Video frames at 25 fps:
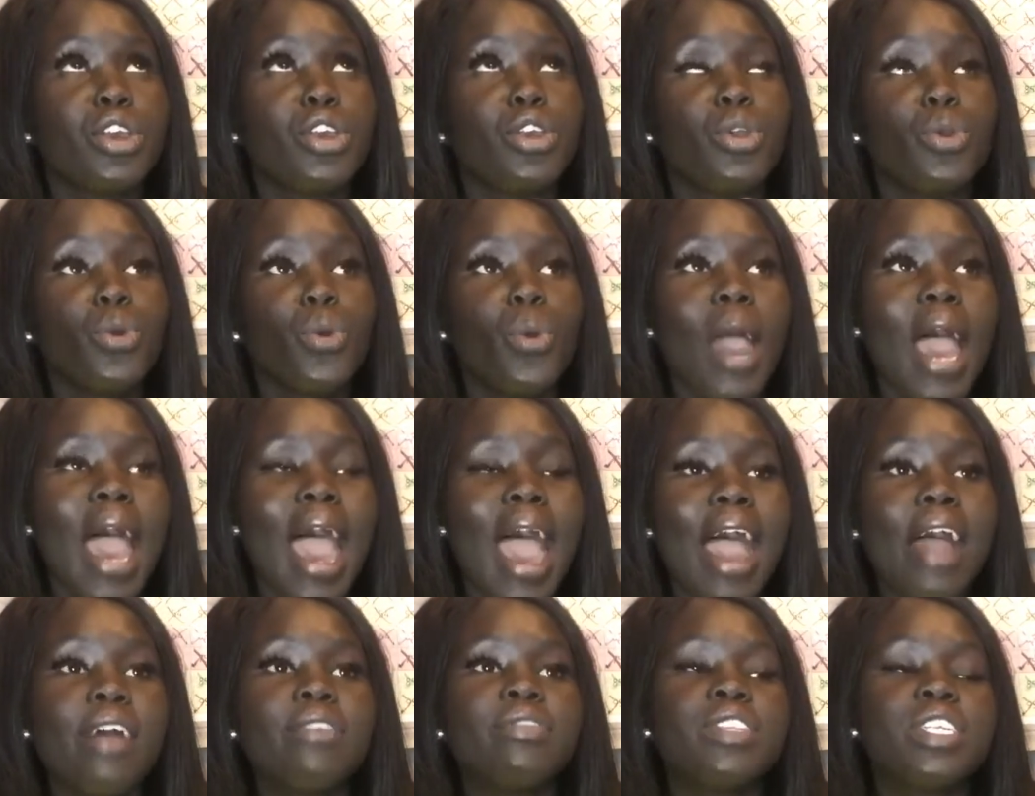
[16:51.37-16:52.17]
You
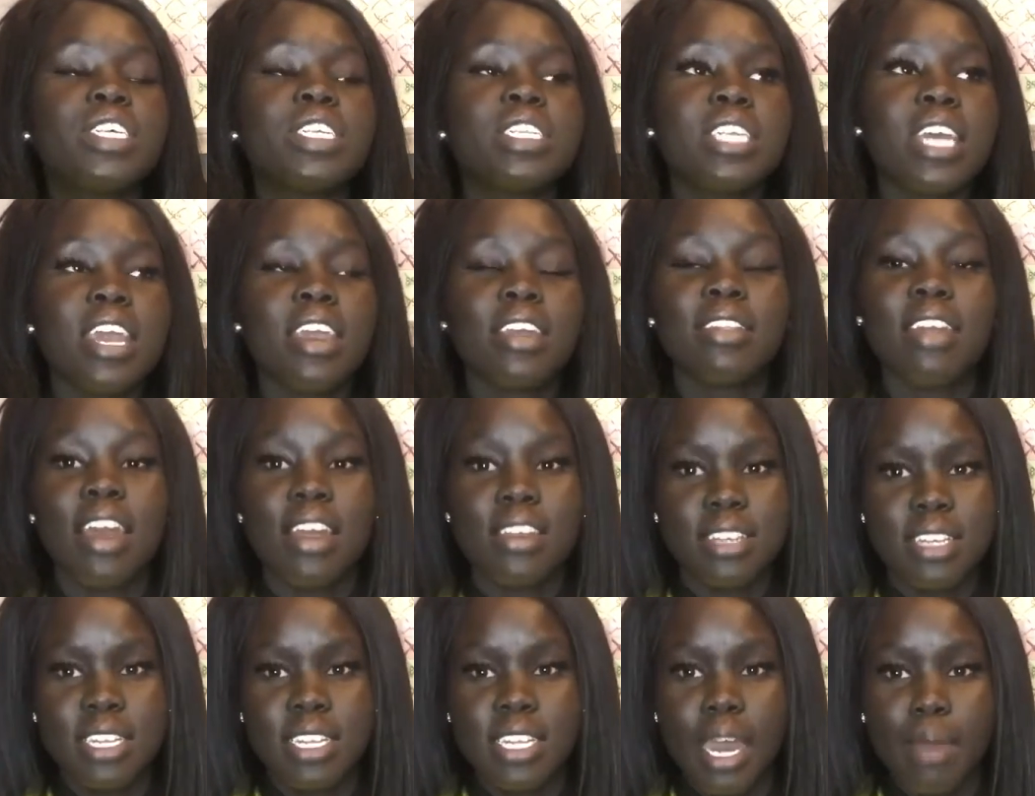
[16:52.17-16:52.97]
have to take
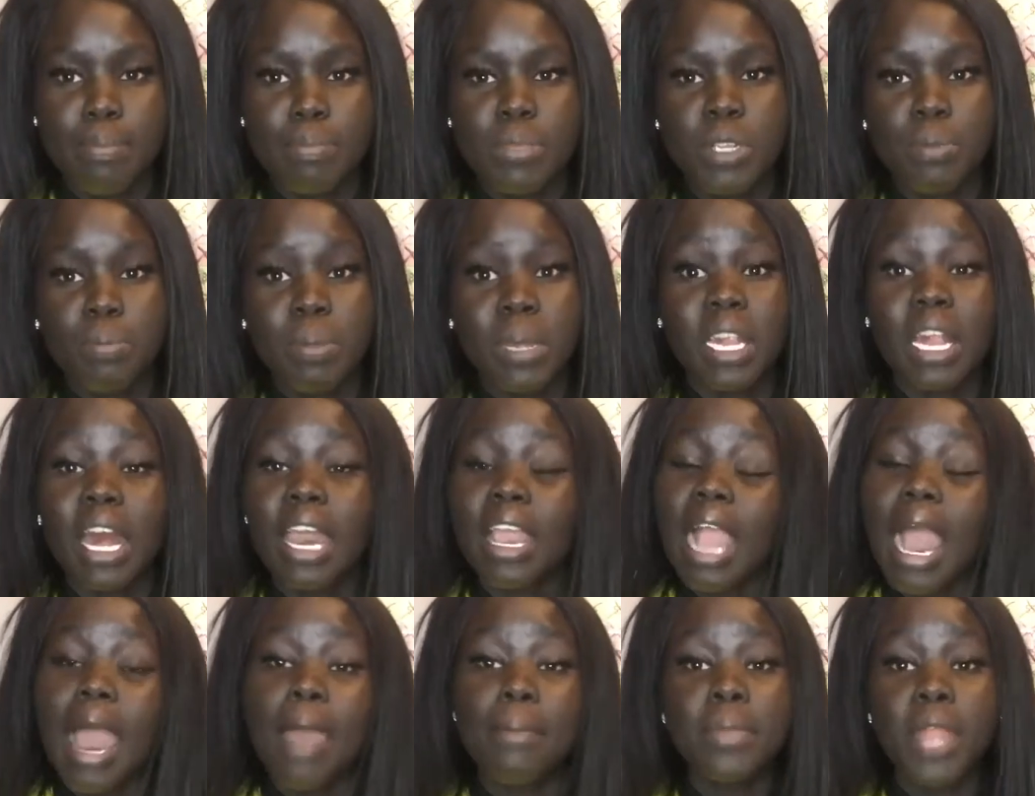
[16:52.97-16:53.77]
that step to be
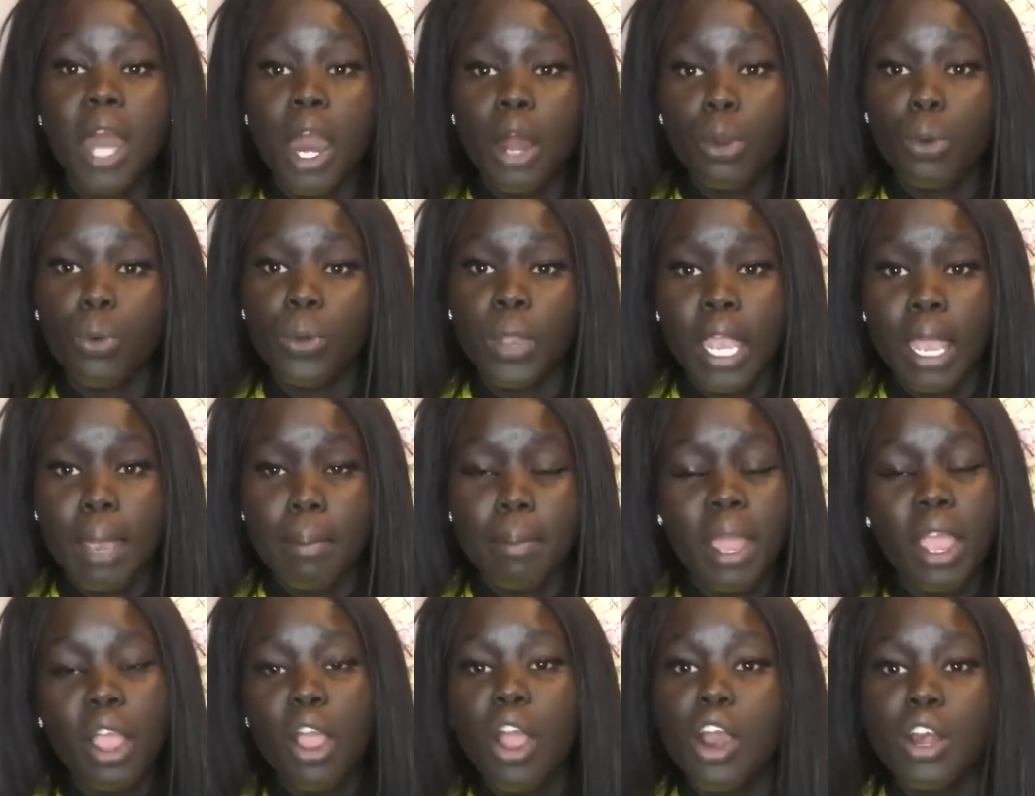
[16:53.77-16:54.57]
like, I'm not okay.
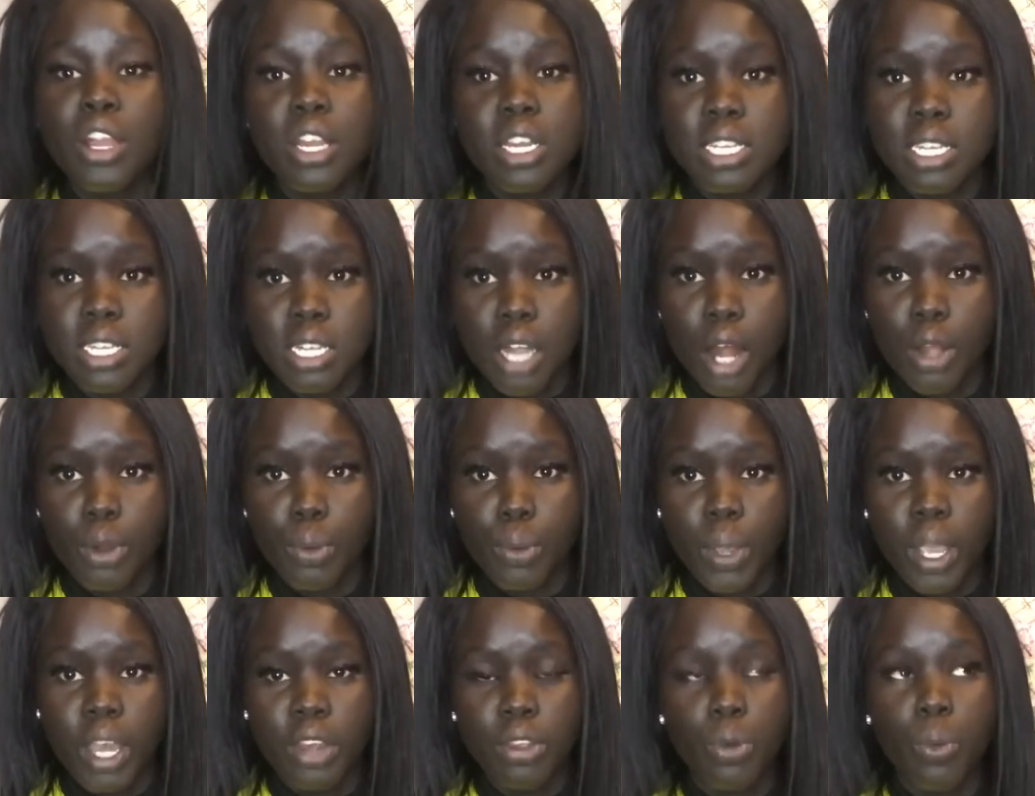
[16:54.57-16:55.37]
My heart is not okay.